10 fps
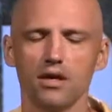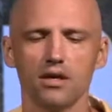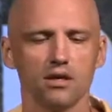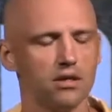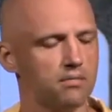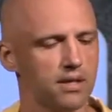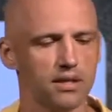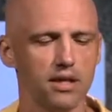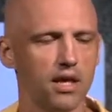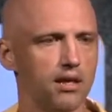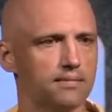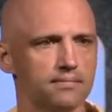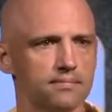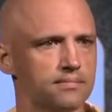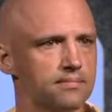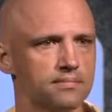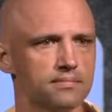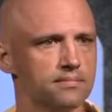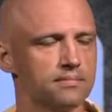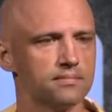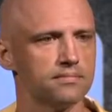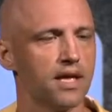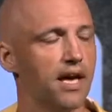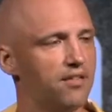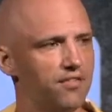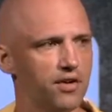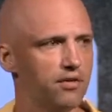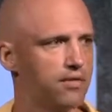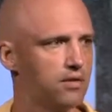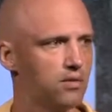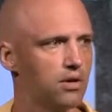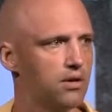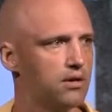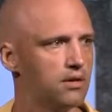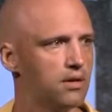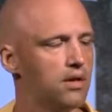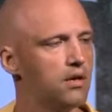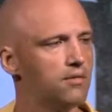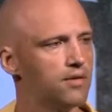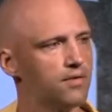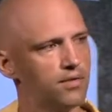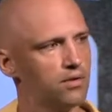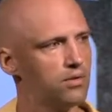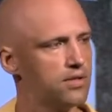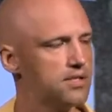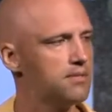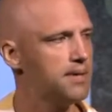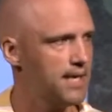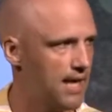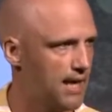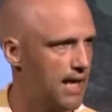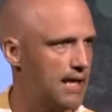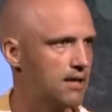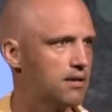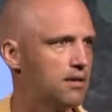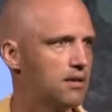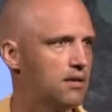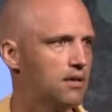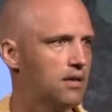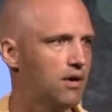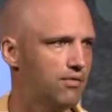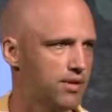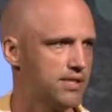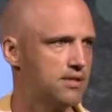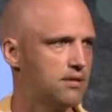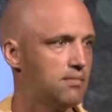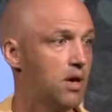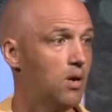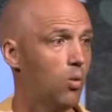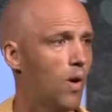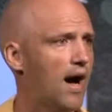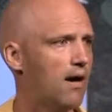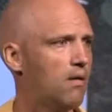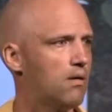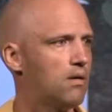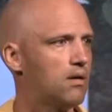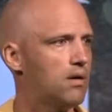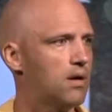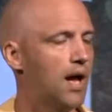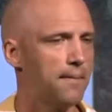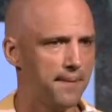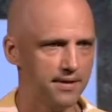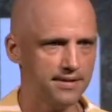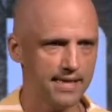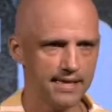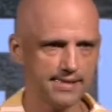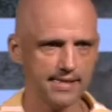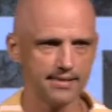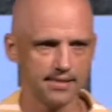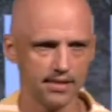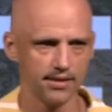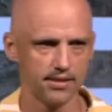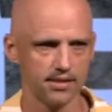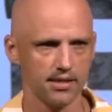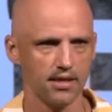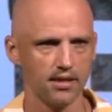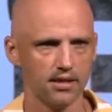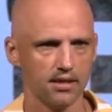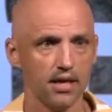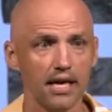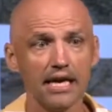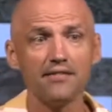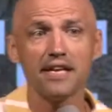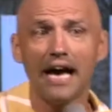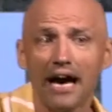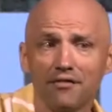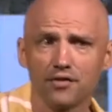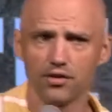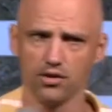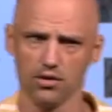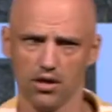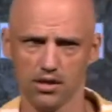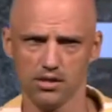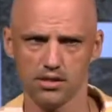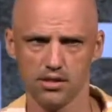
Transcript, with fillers: Humility and fear of the Lord. Fear of the Lord is the beginning of wisdom. Wow, I better take sin seriously, even after the cross,